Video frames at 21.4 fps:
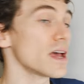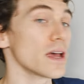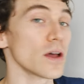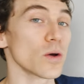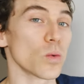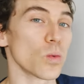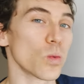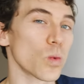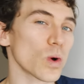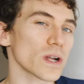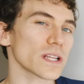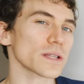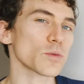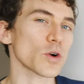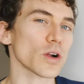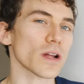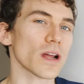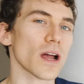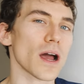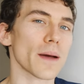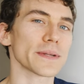One of the
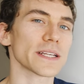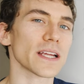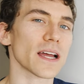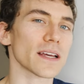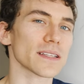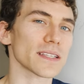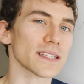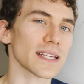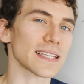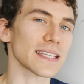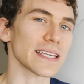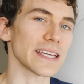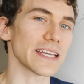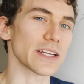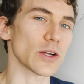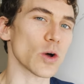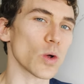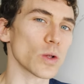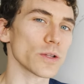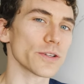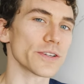more common causes I see
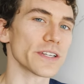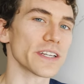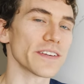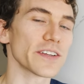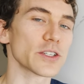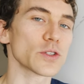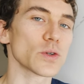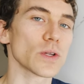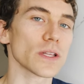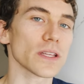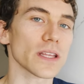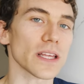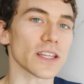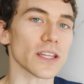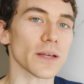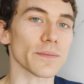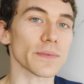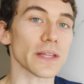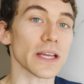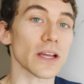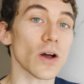in older individuals is
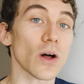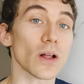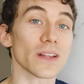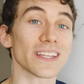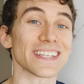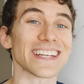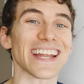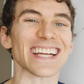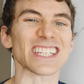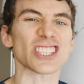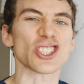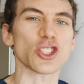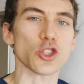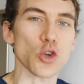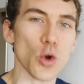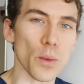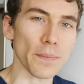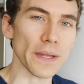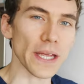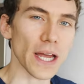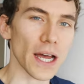something called an
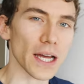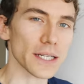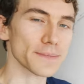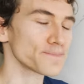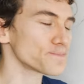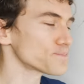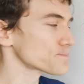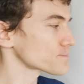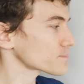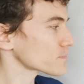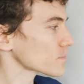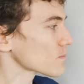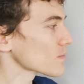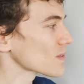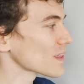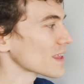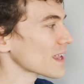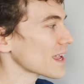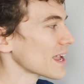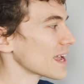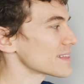ectropion.
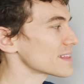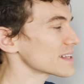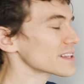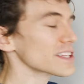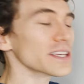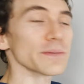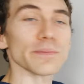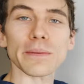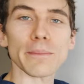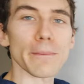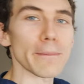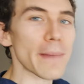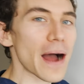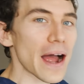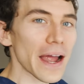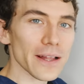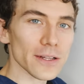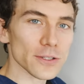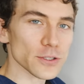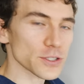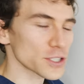And this can be
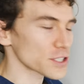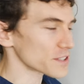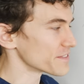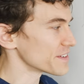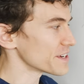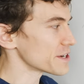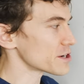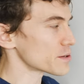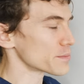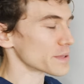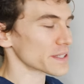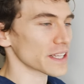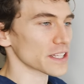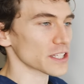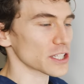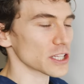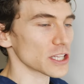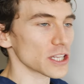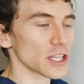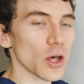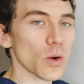mild or severe, but
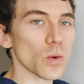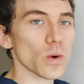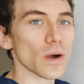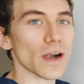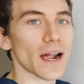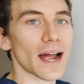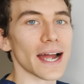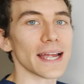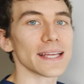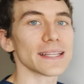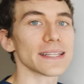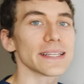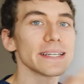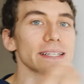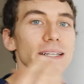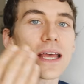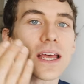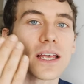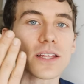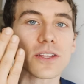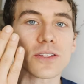this lower
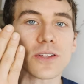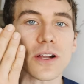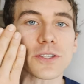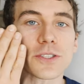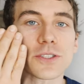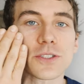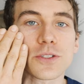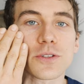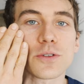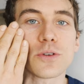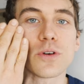eyelid starts to